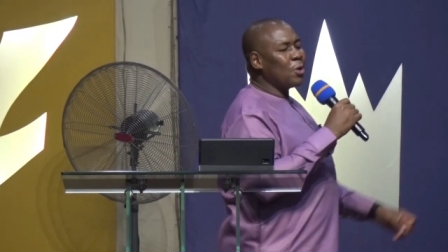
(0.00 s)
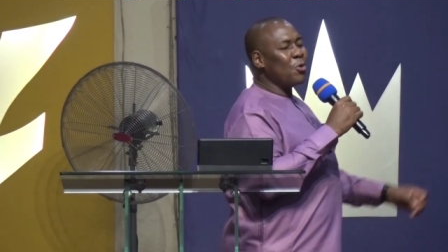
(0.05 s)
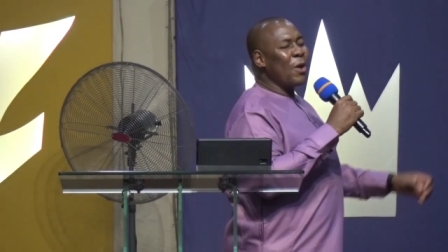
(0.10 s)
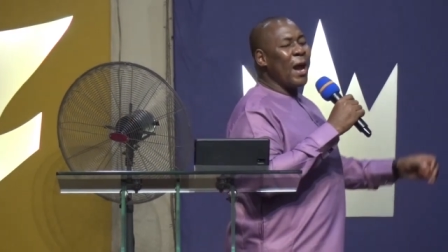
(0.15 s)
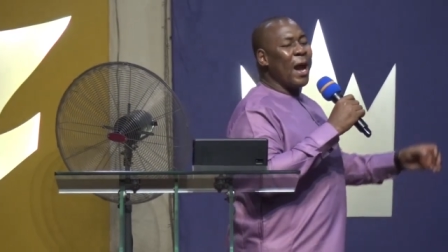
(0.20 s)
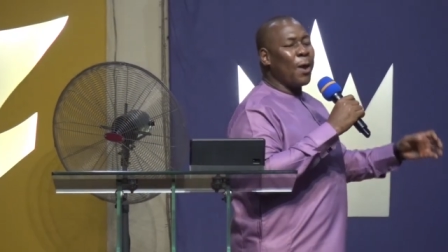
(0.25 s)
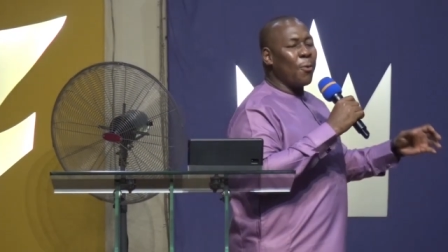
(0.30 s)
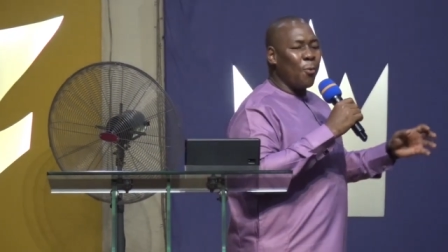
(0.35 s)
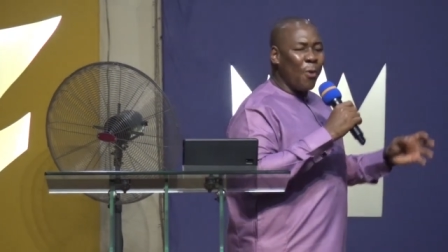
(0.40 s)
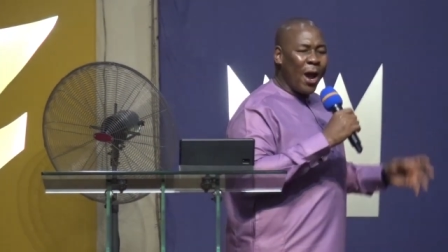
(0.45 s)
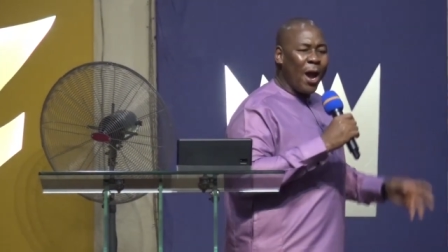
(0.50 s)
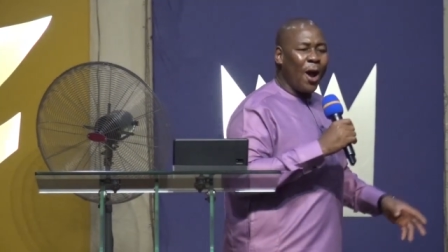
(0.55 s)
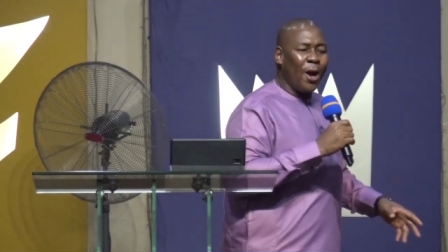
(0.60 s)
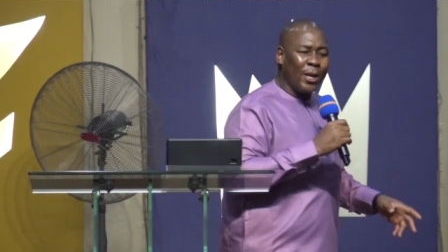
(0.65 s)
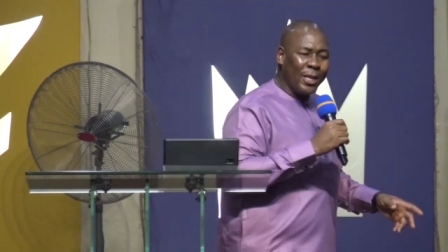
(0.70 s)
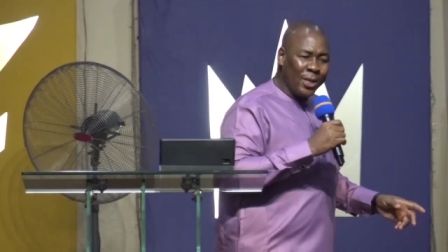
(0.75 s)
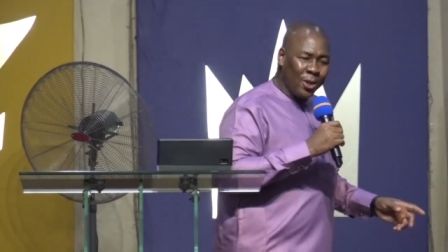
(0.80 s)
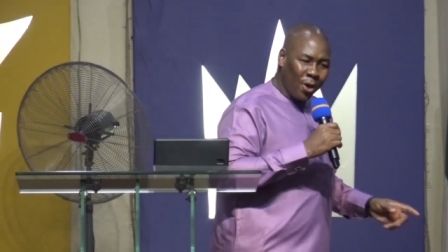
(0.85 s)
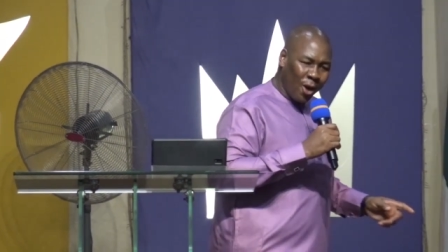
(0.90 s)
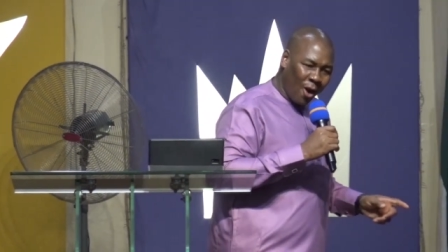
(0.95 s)
you are aware
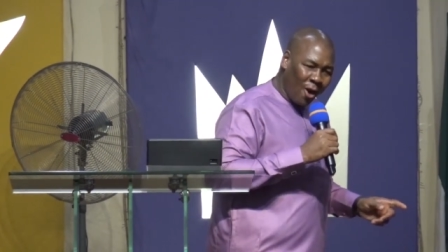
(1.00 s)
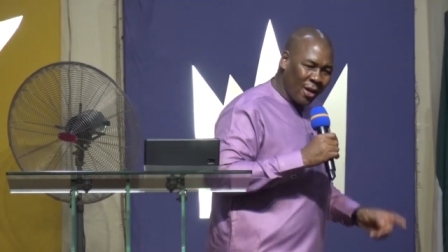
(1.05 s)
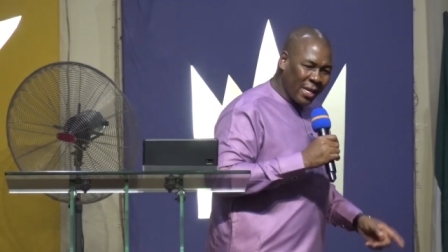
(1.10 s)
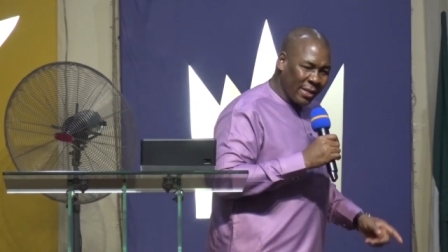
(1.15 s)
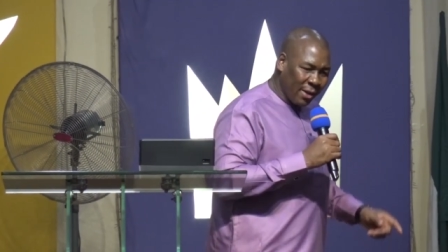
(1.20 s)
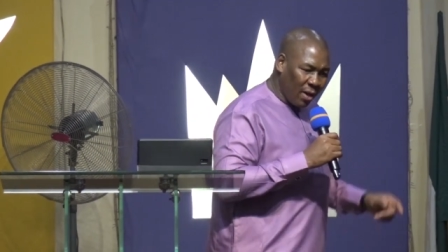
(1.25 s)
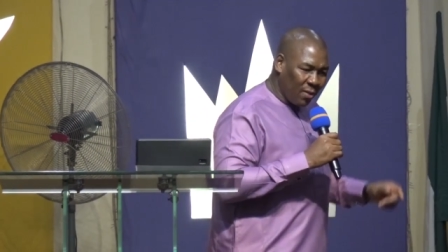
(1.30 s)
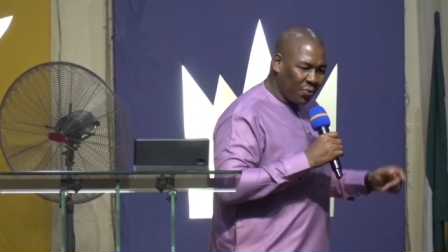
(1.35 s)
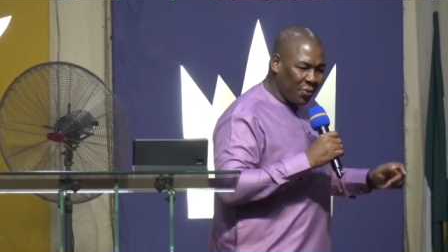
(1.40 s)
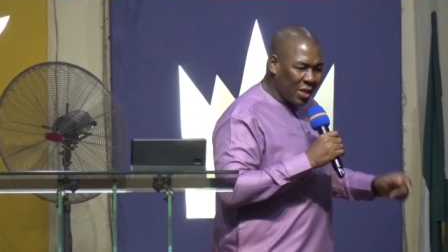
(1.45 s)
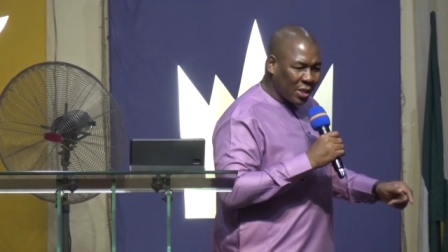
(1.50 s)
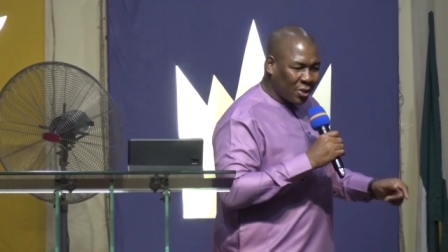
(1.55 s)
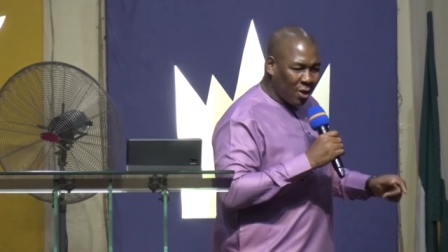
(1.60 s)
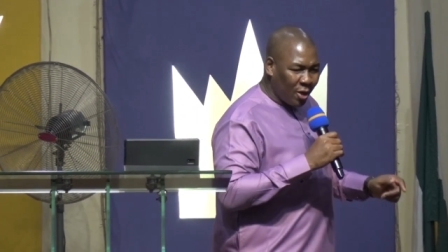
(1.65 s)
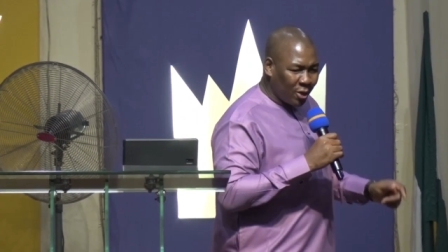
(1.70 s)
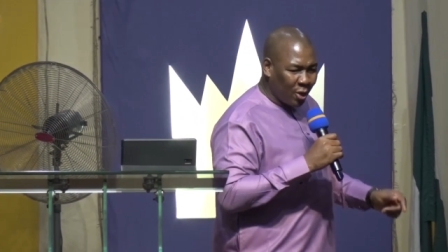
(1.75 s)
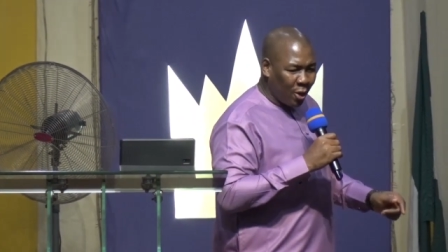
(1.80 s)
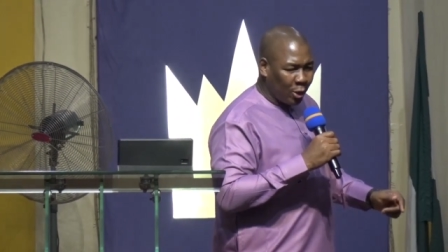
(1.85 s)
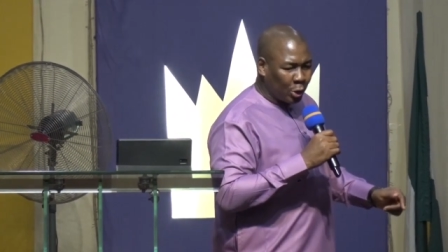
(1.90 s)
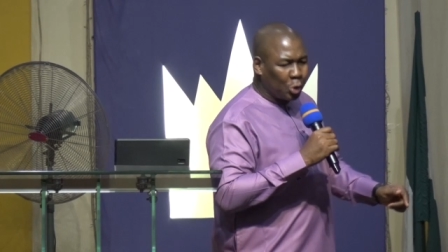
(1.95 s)
on, of it
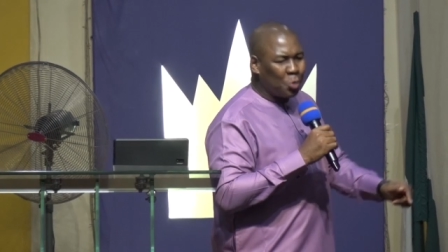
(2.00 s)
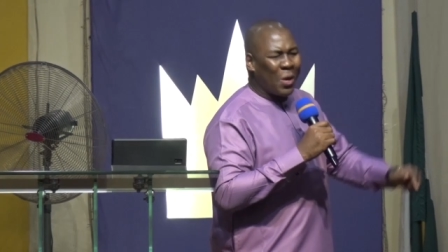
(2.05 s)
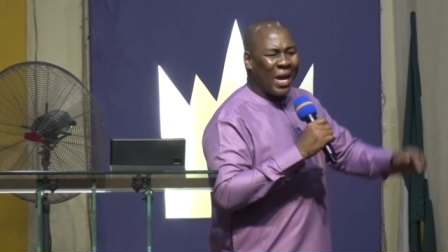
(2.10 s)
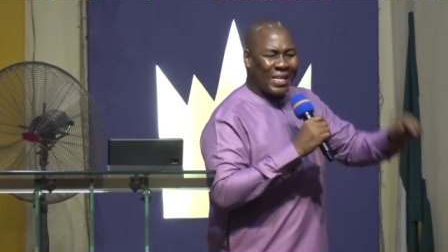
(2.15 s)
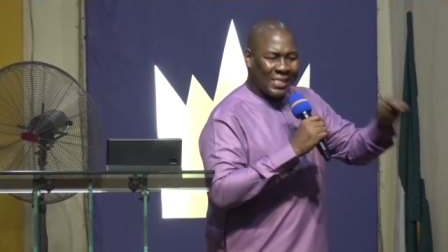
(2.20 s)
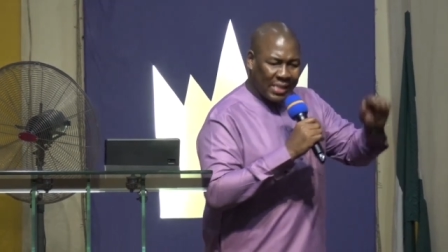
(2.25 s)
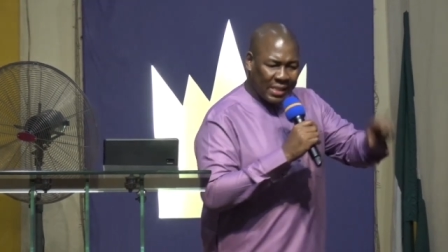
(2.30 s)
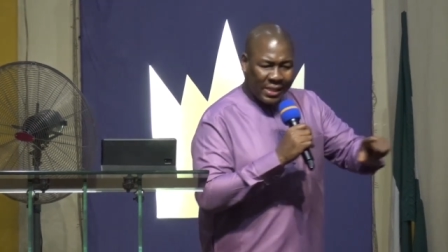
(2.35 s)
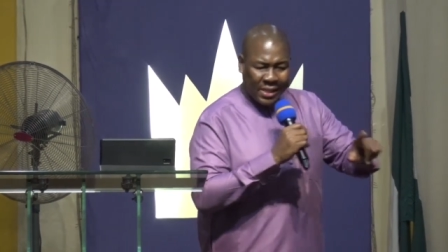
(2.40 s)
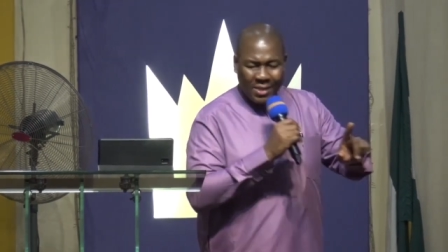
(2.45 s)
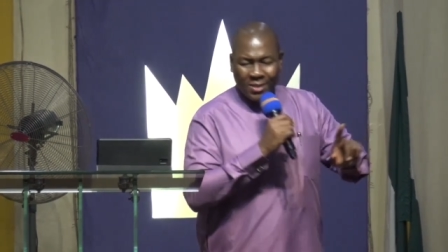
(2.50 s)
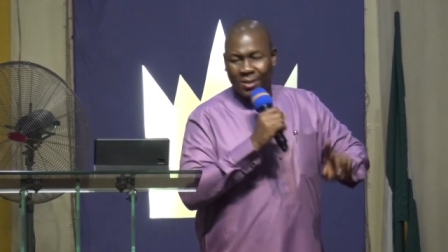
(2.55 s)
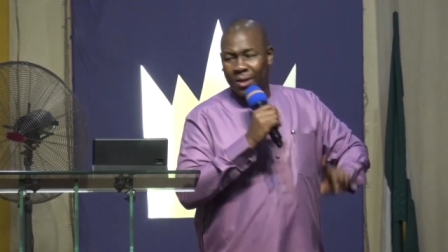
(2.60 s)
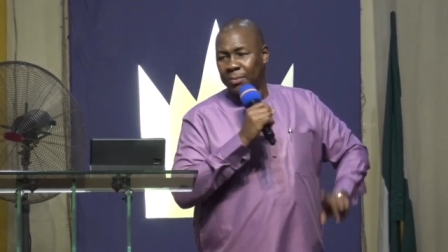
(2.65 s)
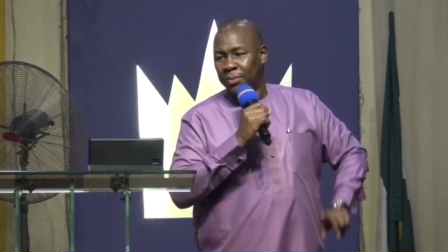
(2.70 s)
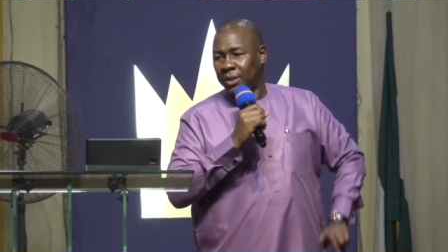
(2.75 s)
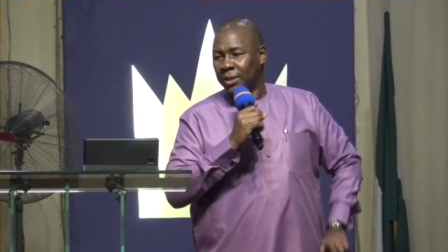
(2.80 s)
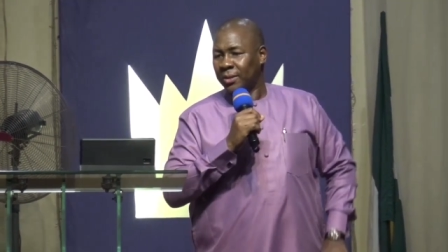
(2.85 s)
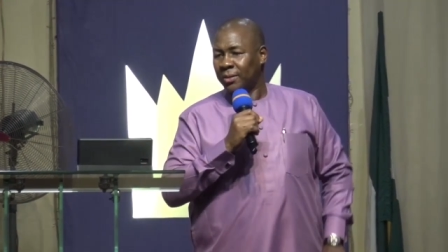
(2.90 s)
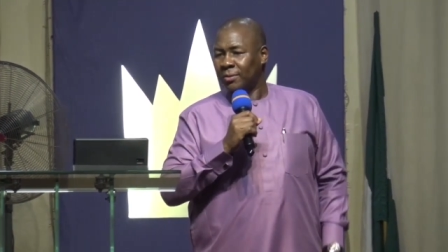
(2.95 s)
or not, you are seeking
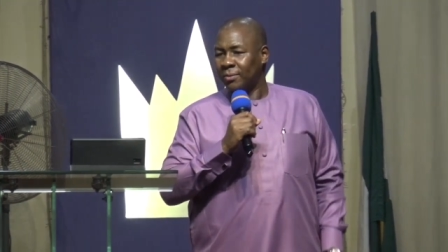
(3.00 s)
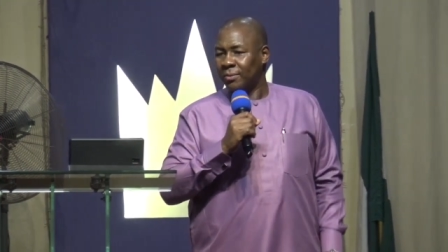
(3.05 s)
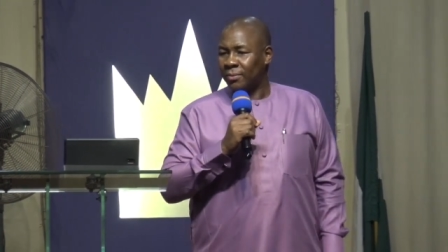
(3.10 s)
something.